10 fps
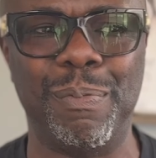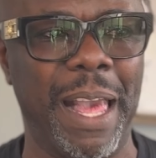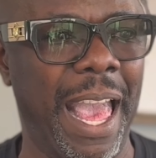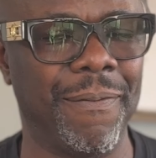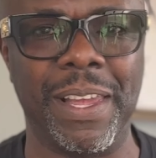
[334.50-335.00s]

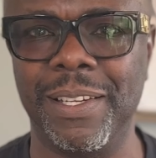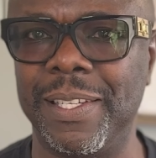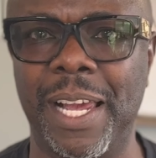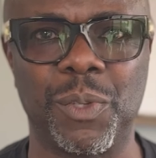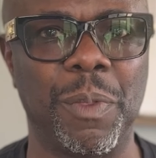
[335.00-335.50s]
having
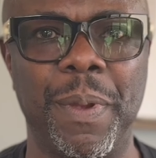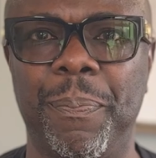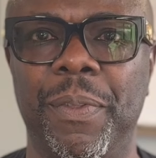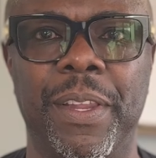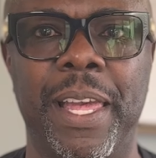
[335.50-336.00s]
sex with
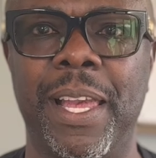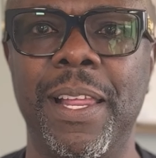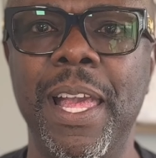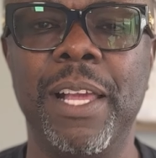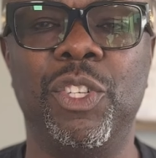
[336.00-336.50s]
people that
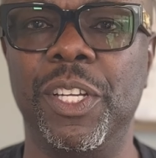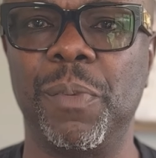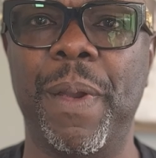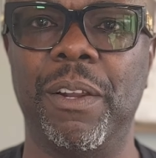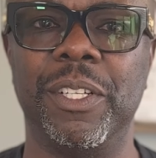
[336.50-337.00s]
they
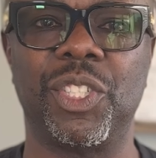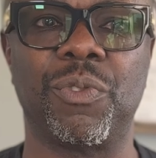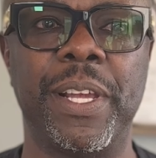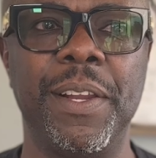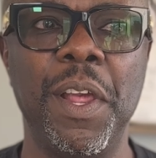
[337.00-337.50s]
just met on the
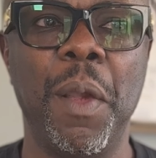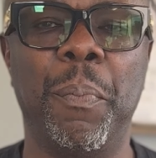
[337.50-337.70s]
street.